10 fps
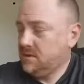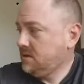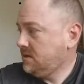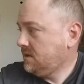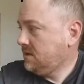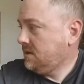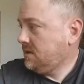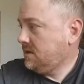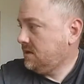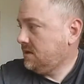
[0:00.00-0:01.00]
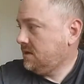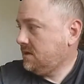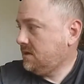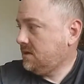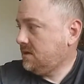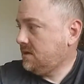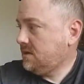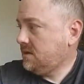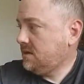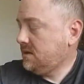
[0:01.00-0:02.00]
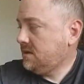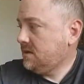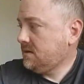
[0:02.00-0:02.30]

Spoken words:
No one is speaking in this clip.